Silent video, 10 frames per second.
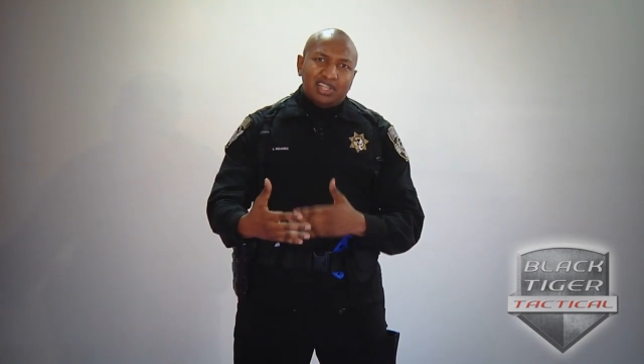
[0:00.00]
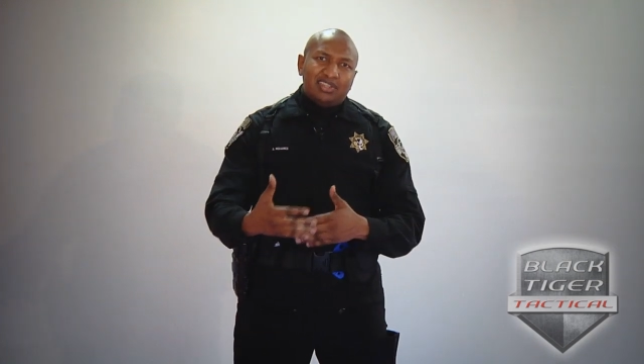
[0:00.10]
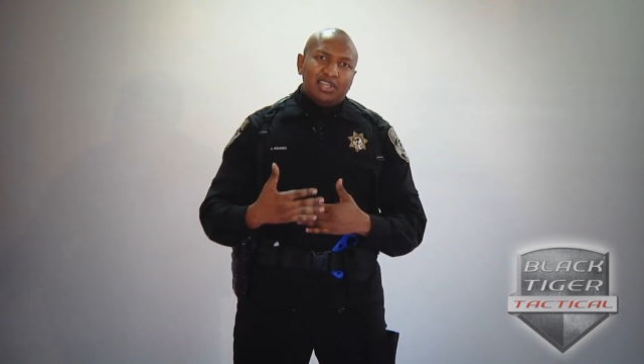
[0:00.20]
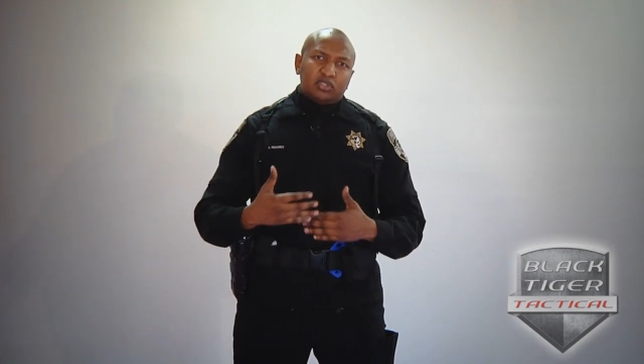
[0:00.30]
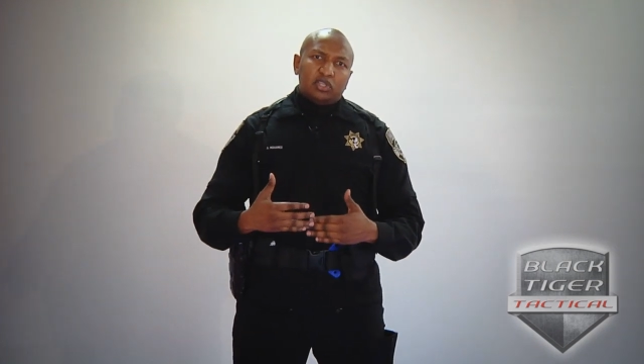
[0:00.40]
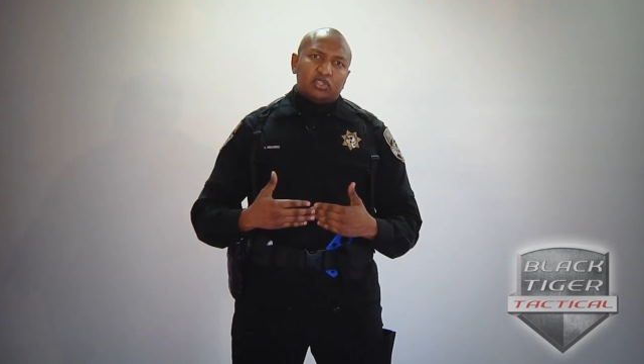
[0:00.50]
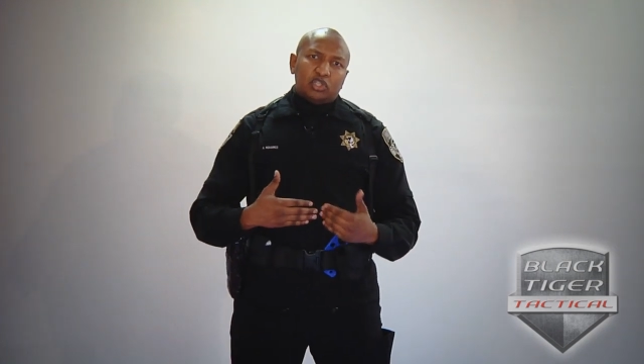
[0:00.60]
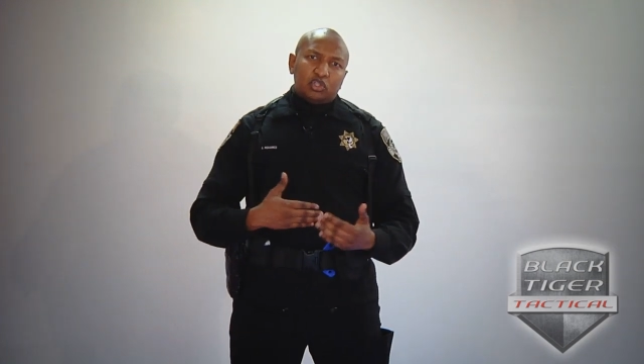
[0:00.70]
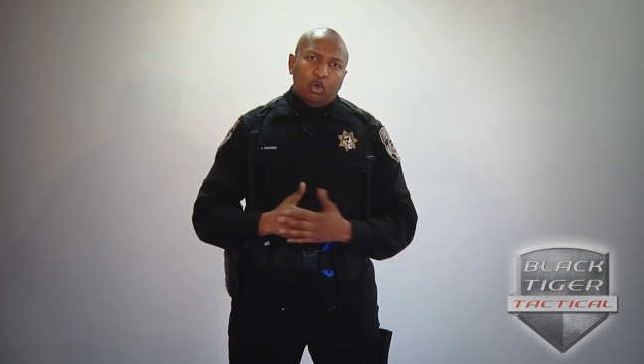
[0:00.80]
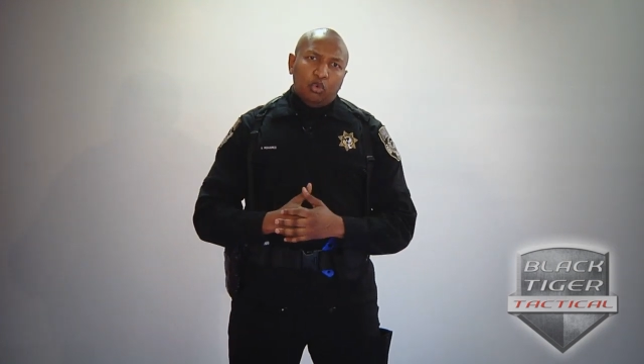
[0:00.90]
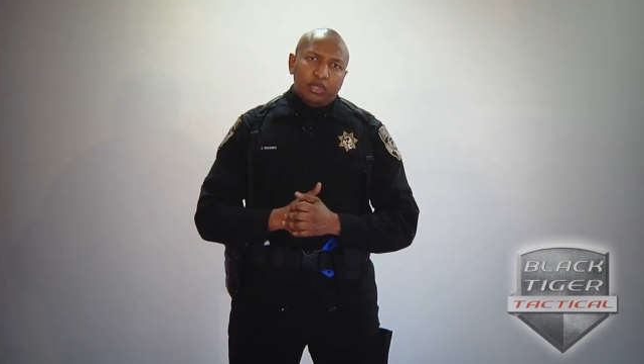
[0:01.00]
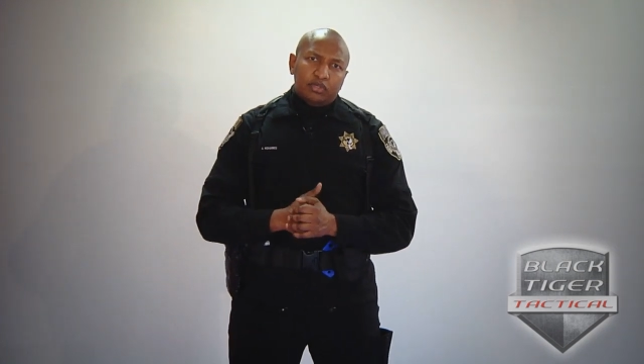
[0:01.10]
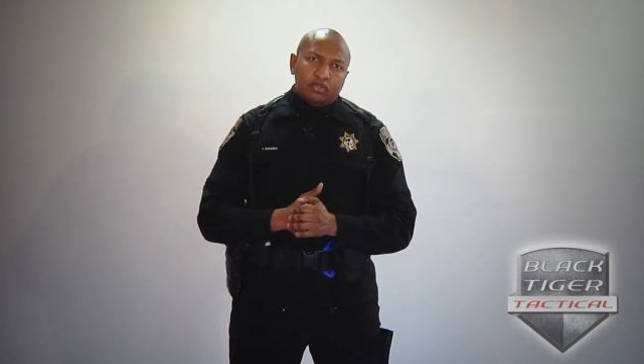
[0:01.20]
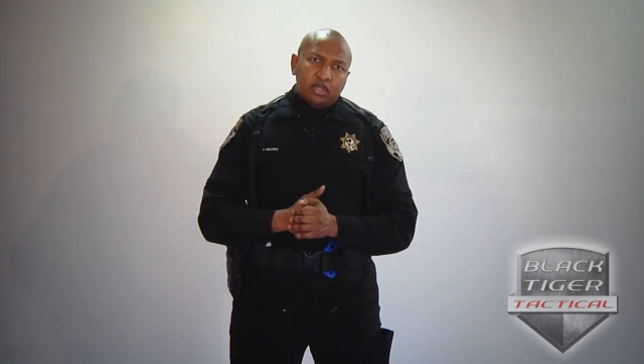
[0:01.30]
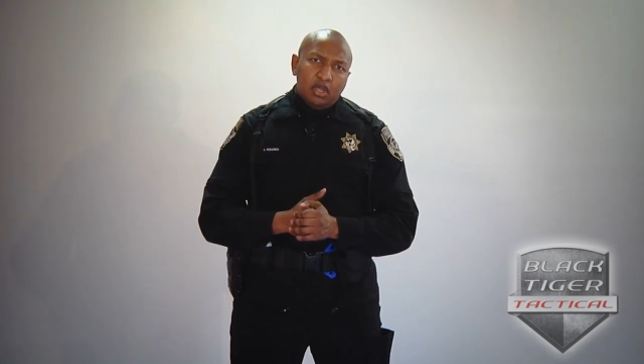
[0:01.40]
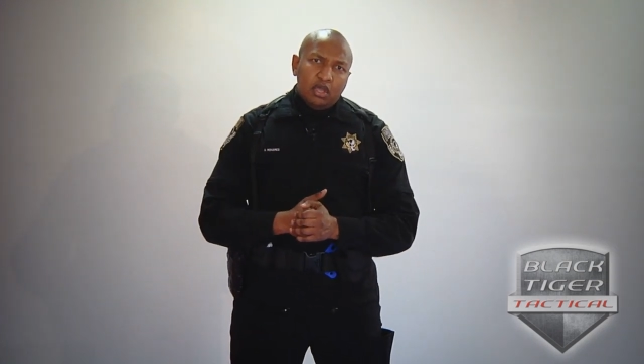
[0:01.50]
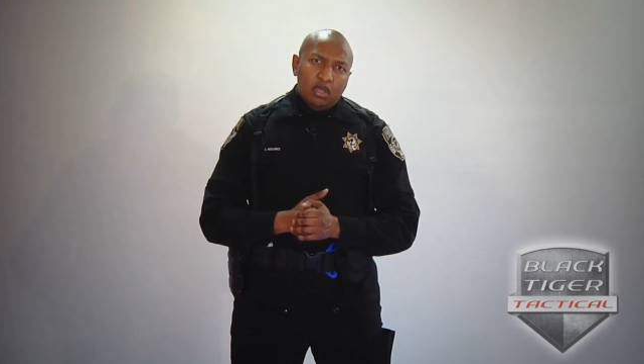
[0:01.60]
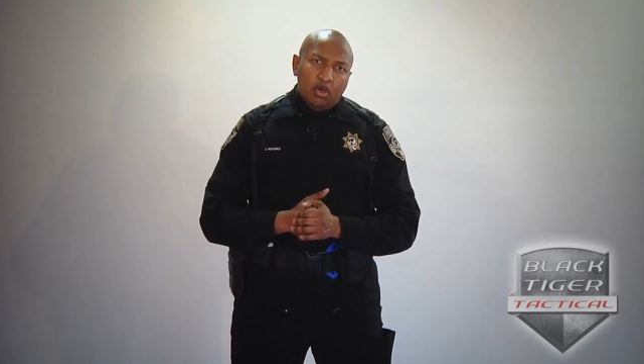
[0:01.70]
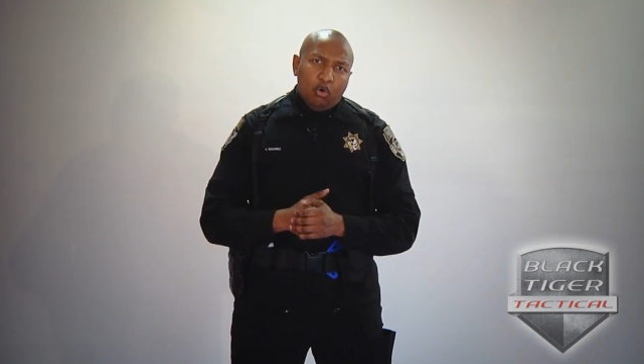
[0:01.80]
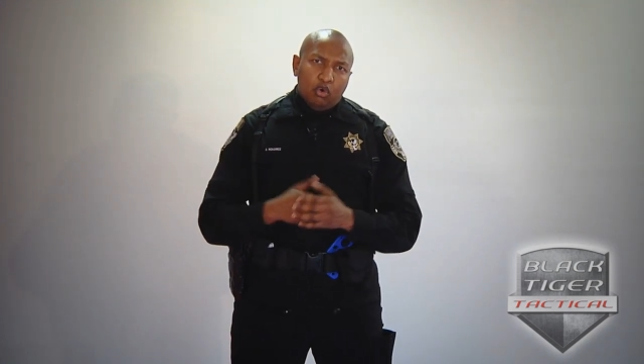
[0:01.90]
the distance is always,
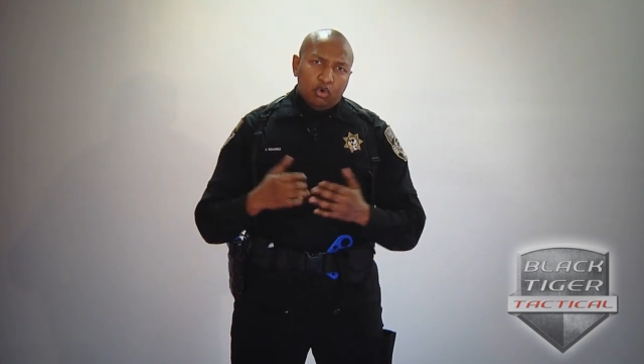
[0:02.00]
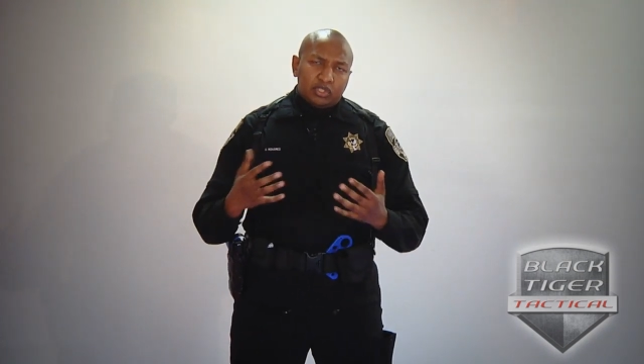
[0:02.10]
or